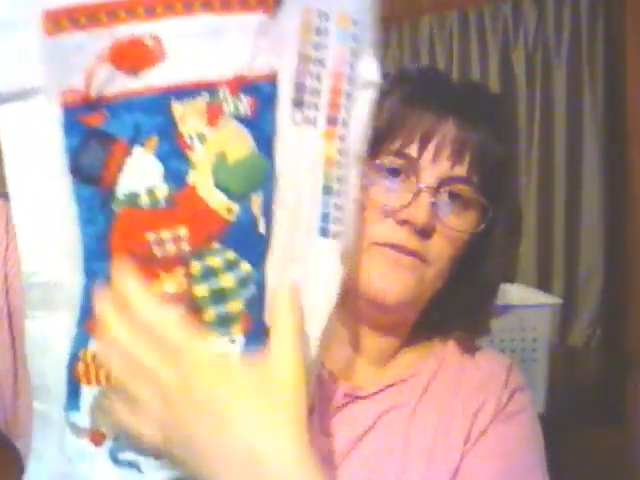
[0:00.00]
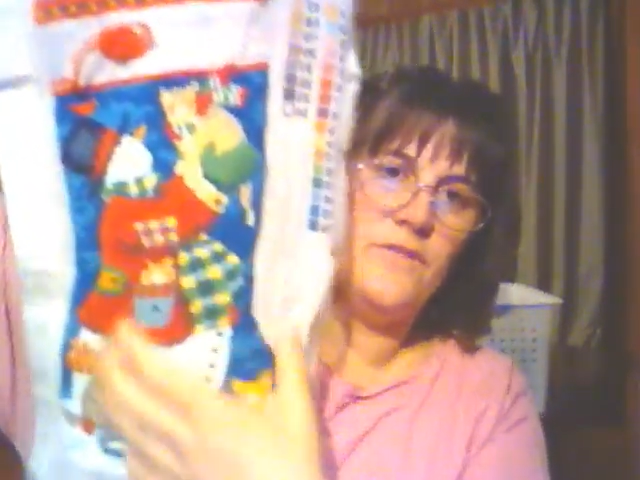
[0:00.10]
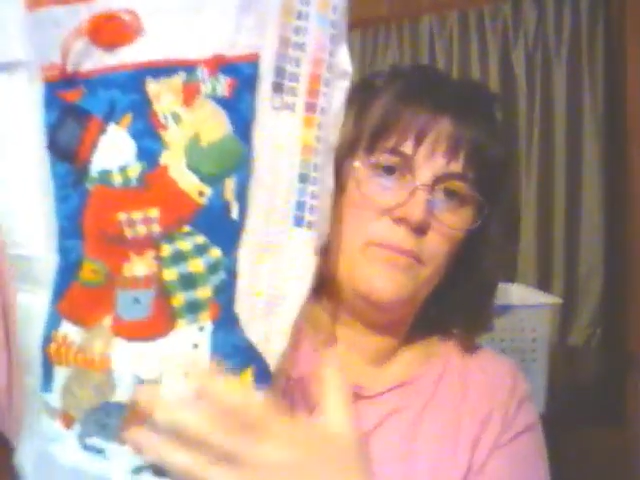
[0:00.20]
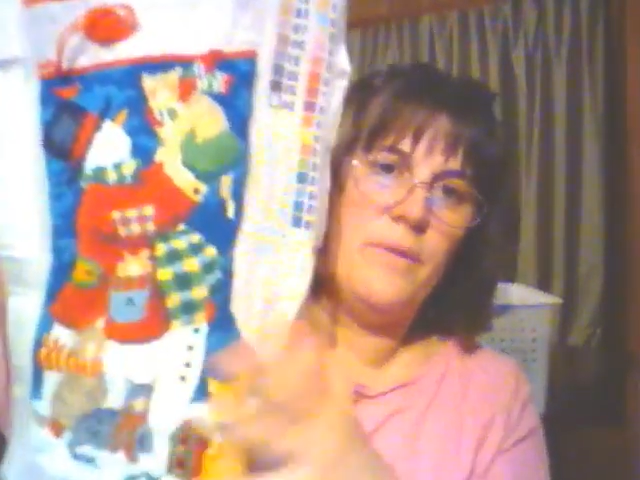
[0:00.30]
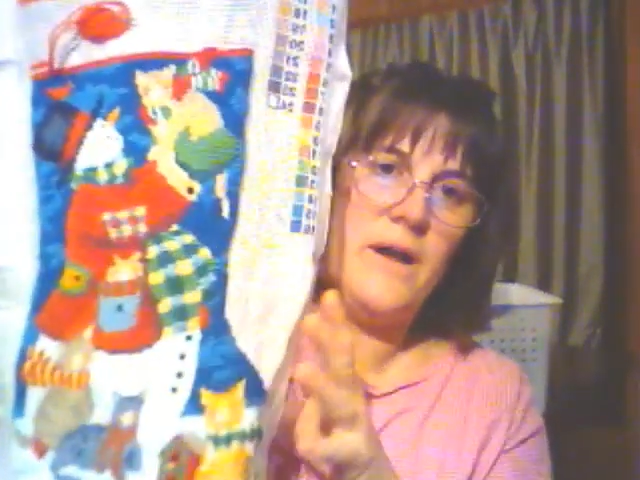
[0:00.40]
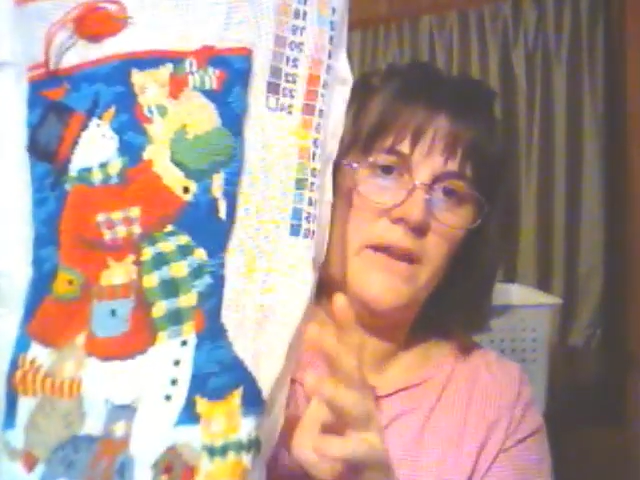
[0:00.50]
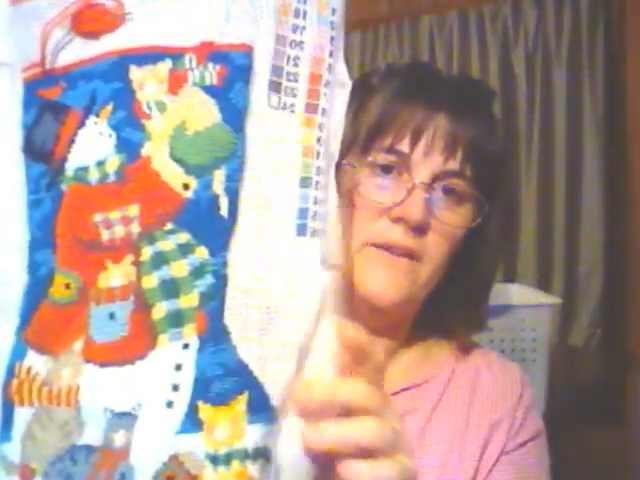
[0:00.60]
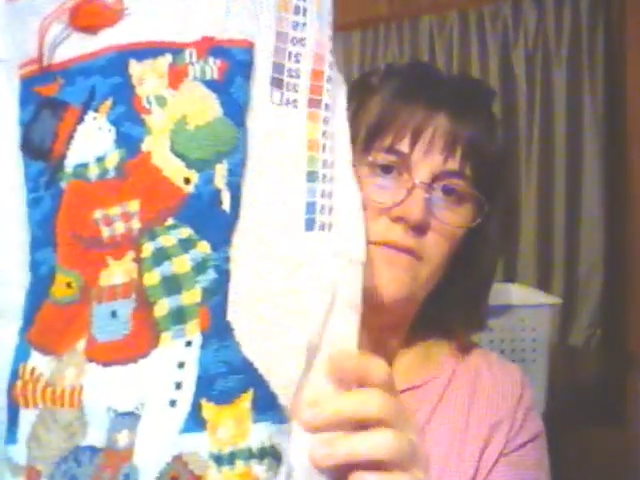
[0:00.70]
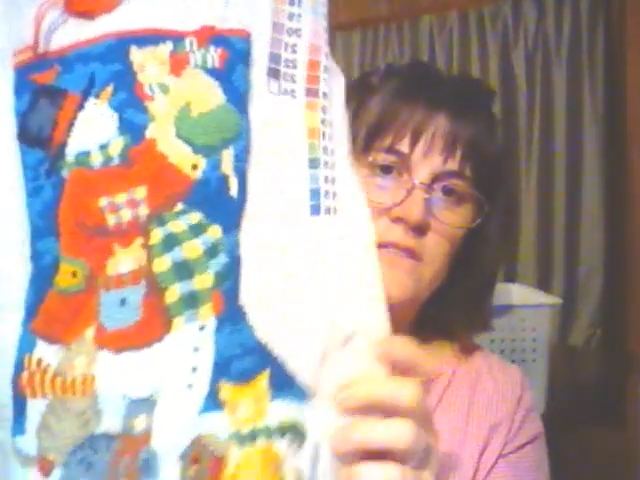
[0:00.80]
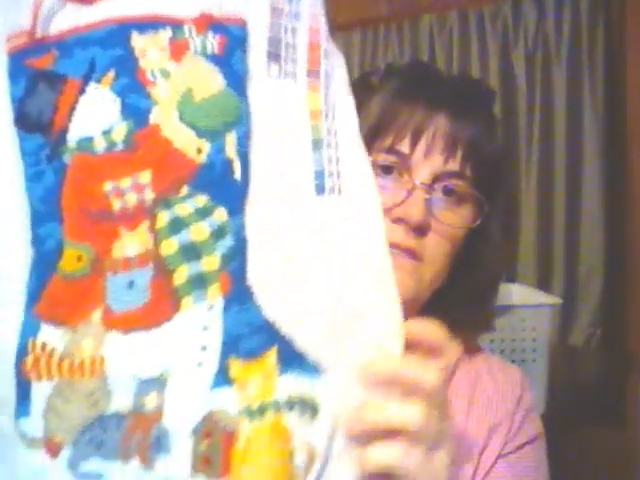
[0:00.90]
for the body
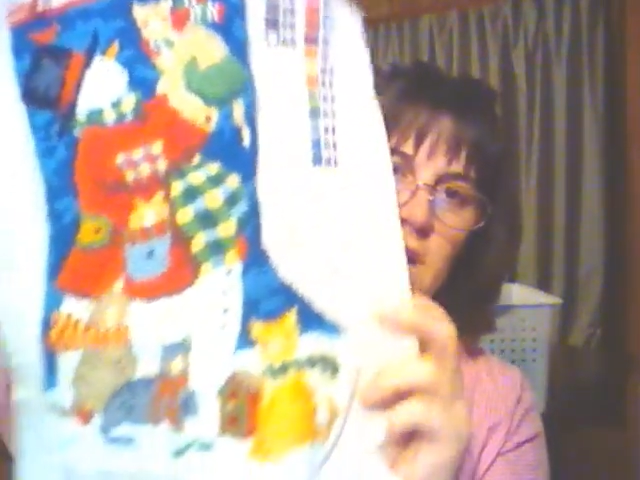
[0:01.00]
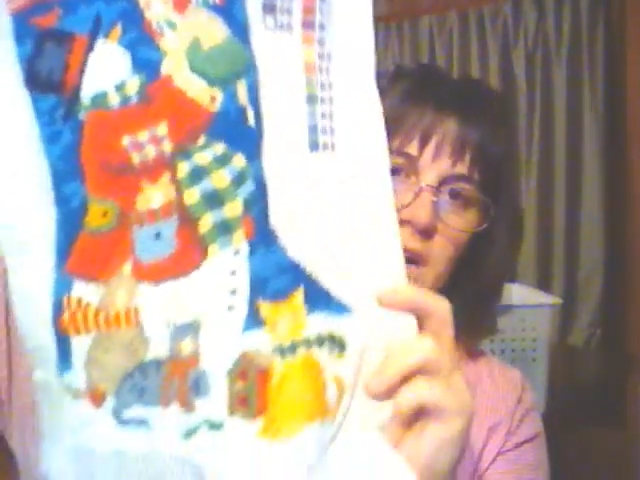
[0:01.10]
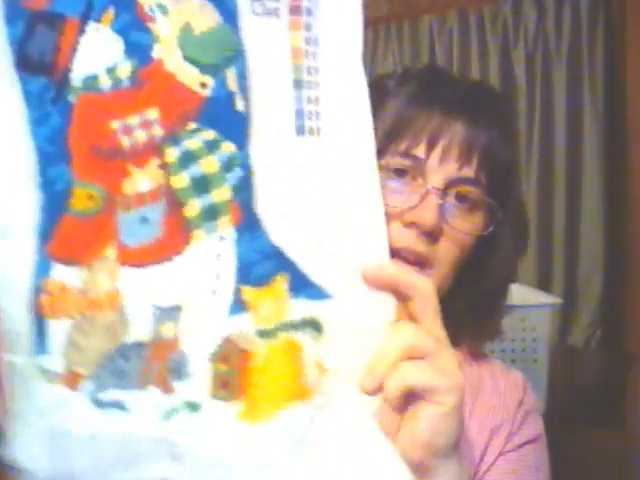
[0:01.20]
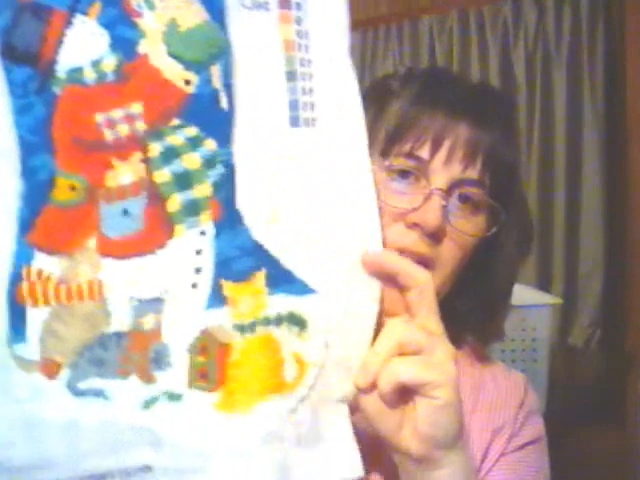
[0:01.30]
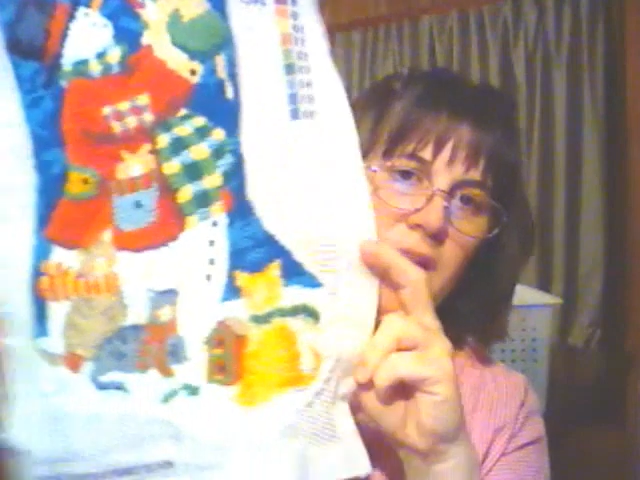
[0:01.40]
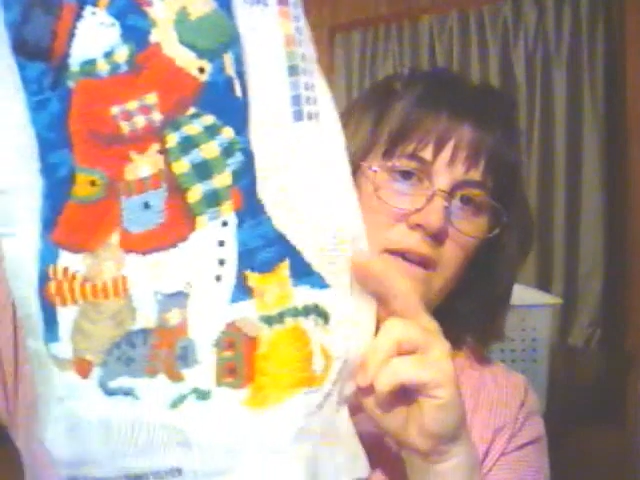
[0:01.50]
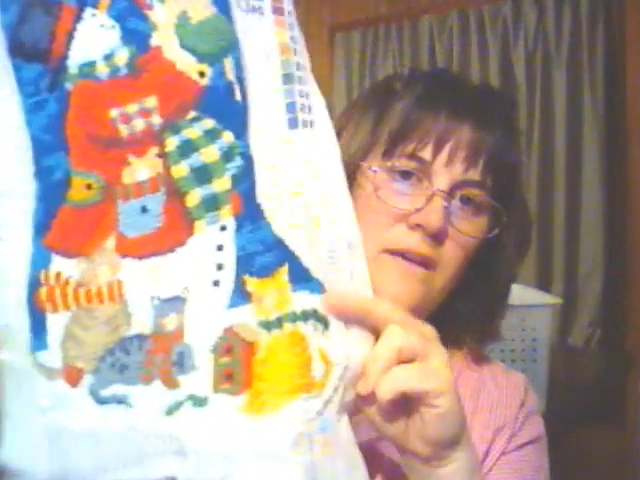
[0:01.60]
of the stocking.